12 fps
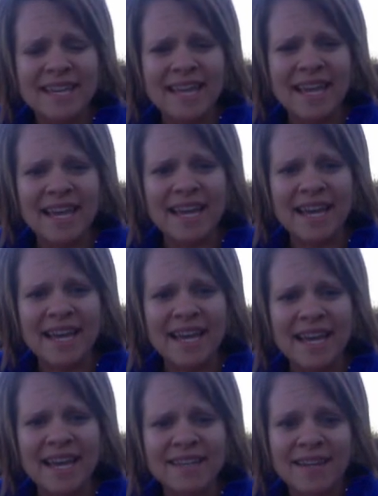
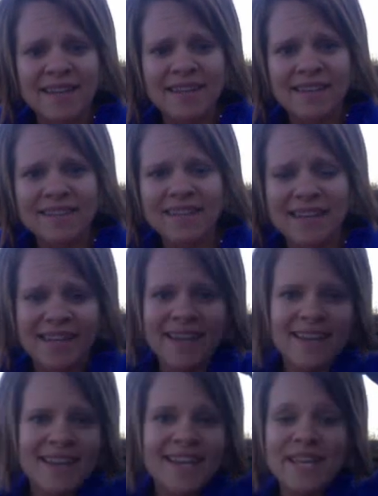And, like,
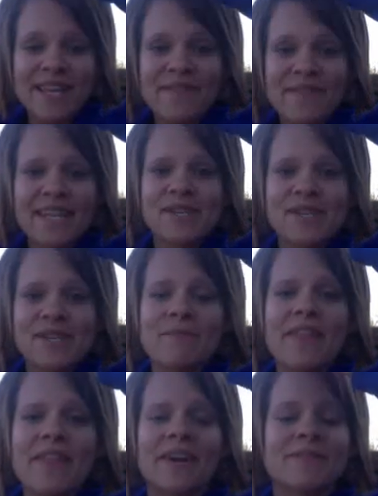even his own
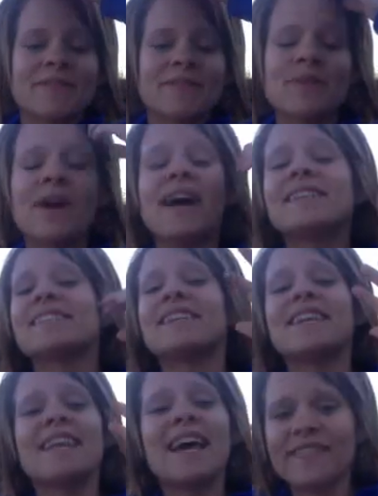mother, who has
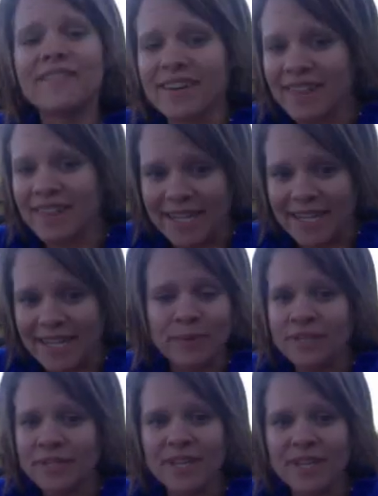never liked me,
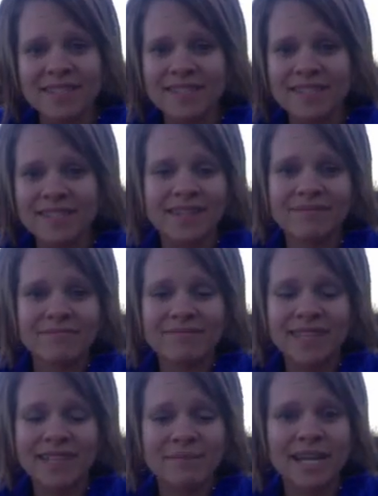which that's
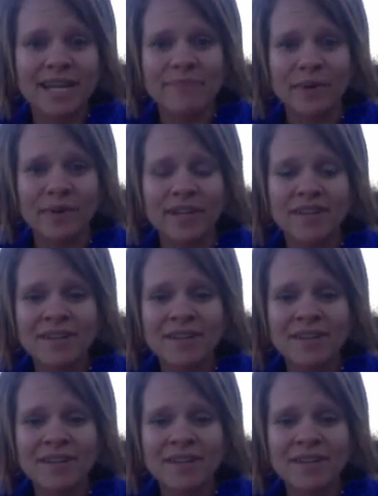beside the point.